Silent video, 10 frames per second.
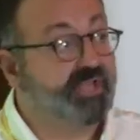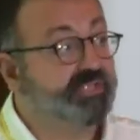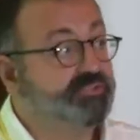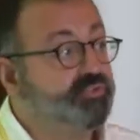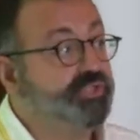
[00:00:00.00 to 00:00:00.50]
are
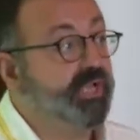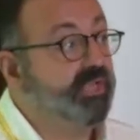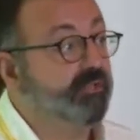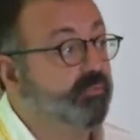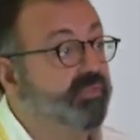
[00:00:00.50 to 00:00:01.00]

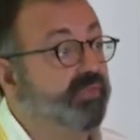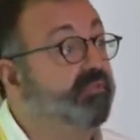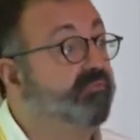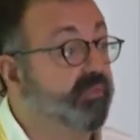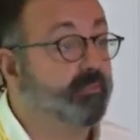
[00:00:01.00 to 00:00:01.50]
associated with a
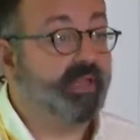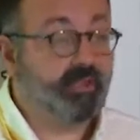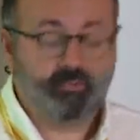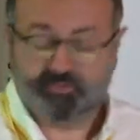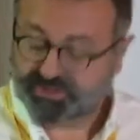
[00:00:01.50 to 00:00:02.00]
different
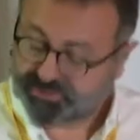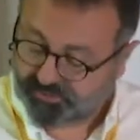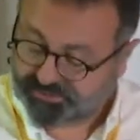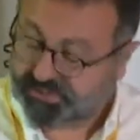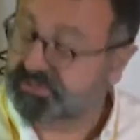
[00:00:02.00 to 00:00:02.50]
biology. So
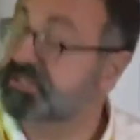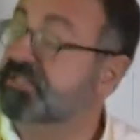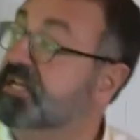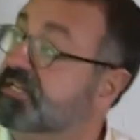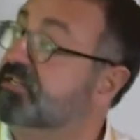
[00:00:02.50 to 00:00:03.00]
it
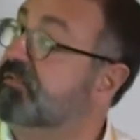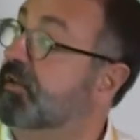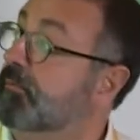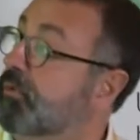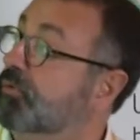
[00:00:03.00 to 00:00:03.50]
is
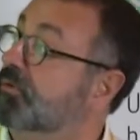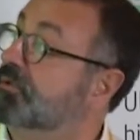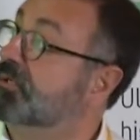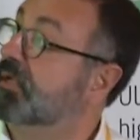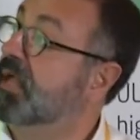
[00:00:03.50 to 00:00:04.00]
very
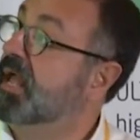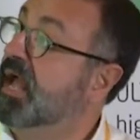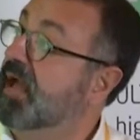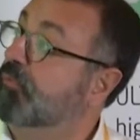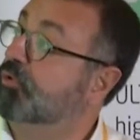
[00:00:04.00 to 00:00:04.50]
important.
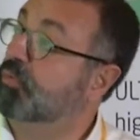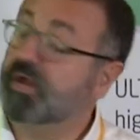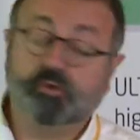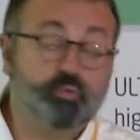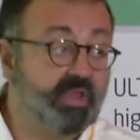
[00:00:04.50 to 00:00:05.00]
And what
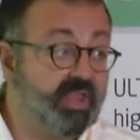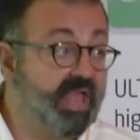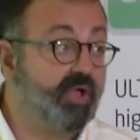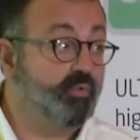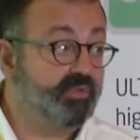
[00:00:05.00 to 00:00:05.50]
we are doing now